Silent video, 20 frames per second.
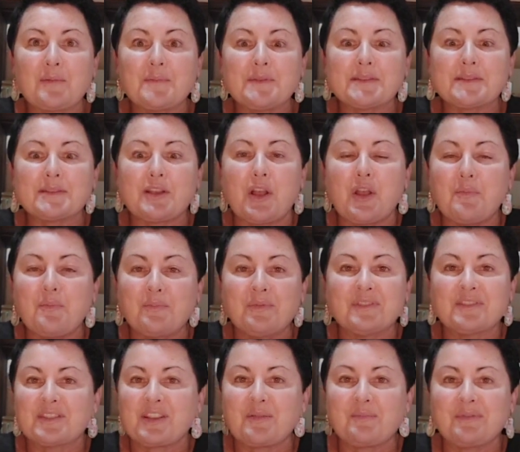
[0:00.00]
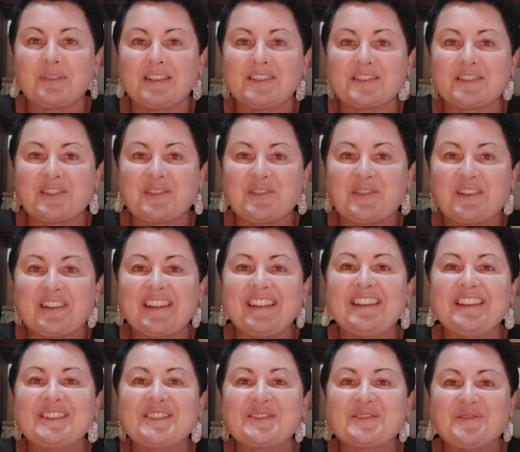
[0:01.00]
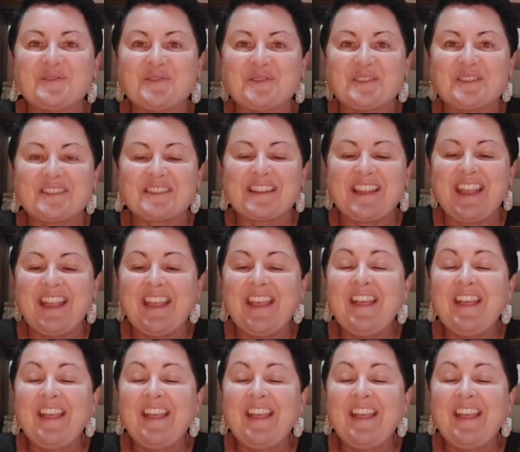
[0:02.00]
I'm so, so pleased I got it. It is gorgeous.